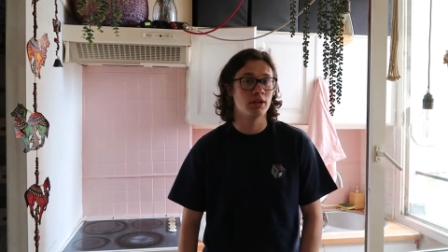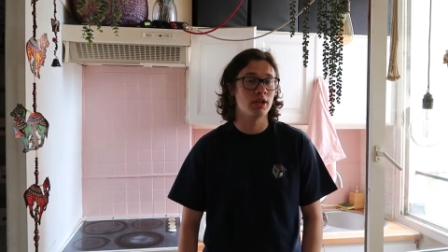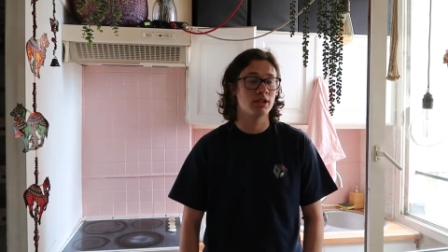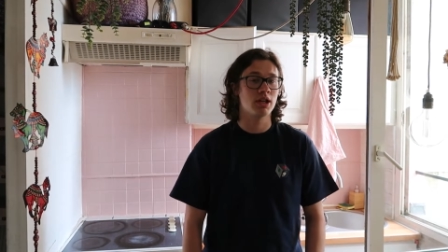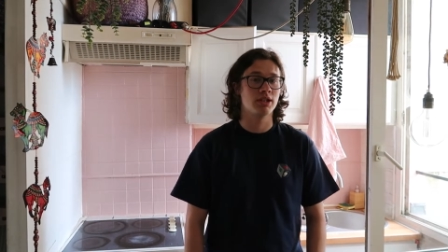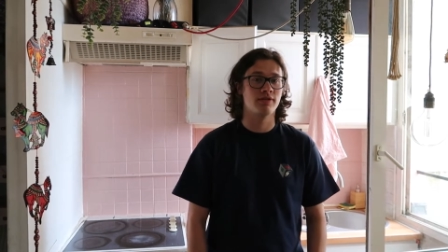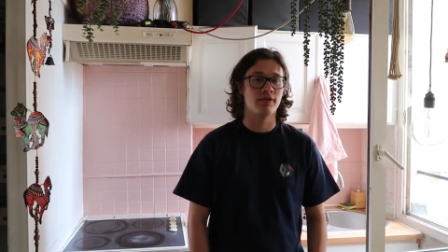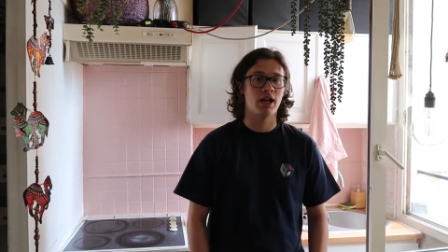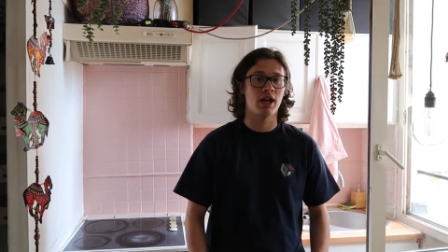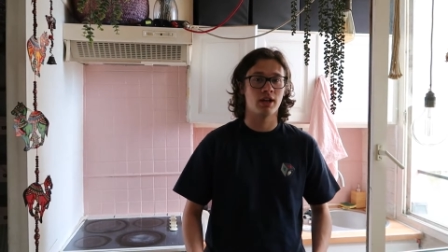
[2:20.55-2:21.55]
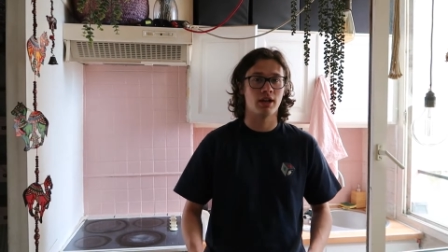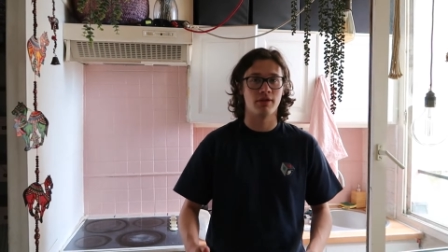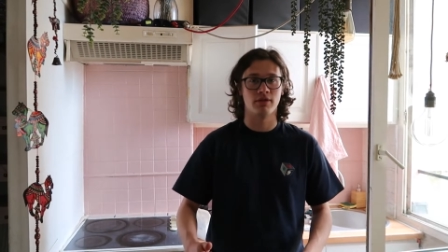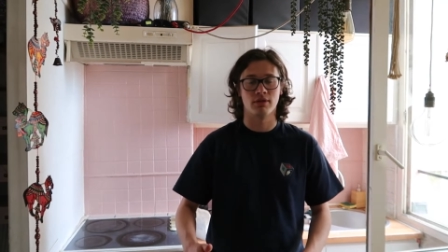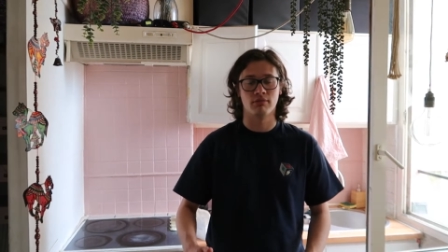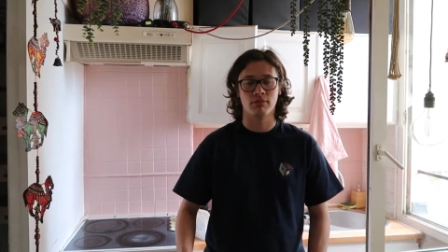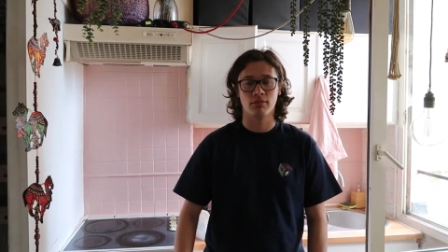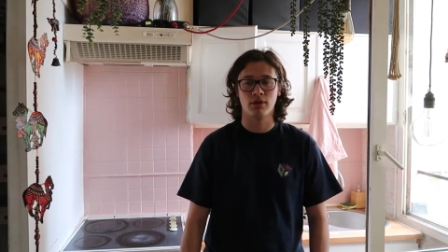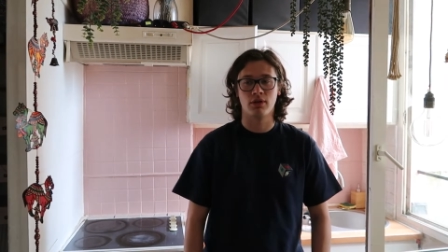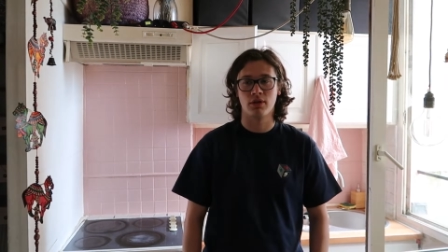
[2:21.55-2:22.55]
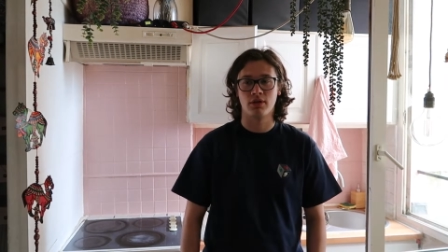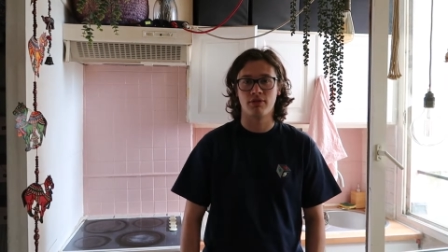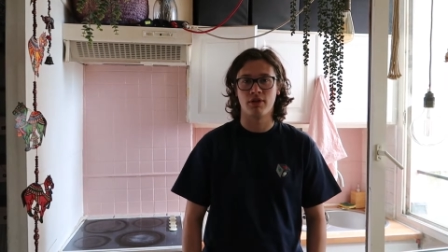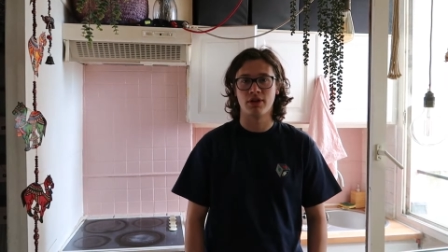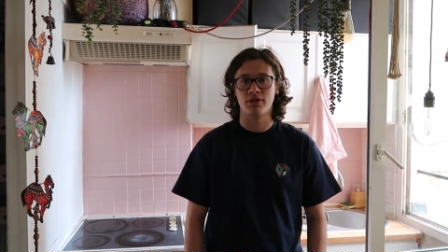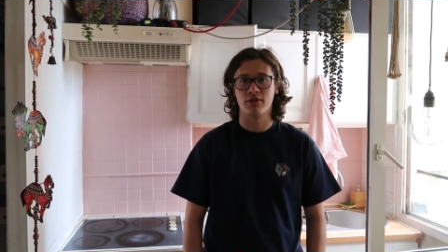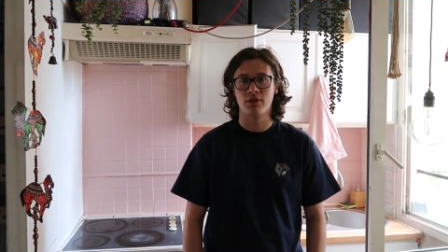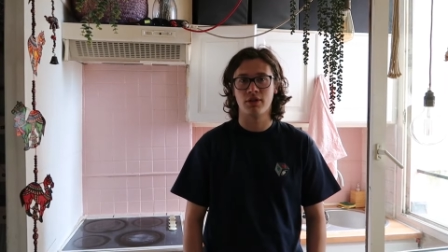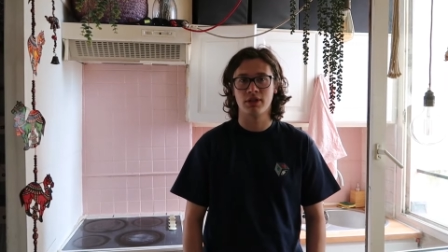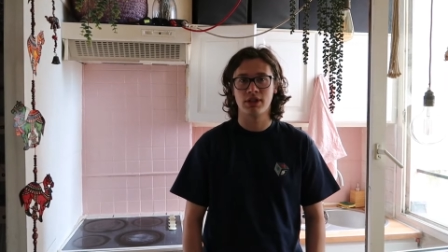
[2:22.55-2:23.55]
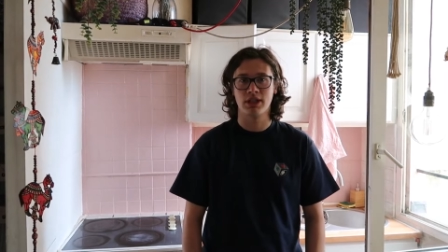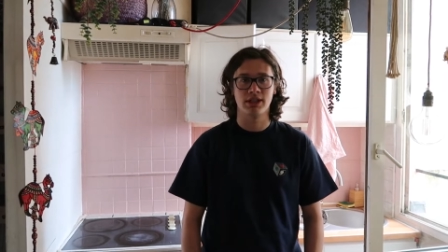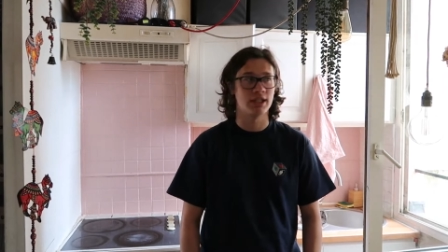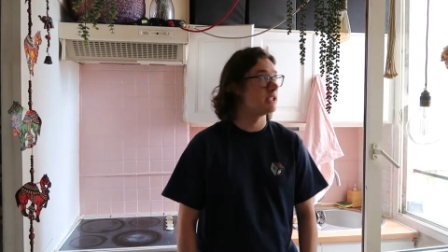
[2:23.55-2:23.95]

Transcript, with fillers: So excited for that. Gonna have some good French food. See mm.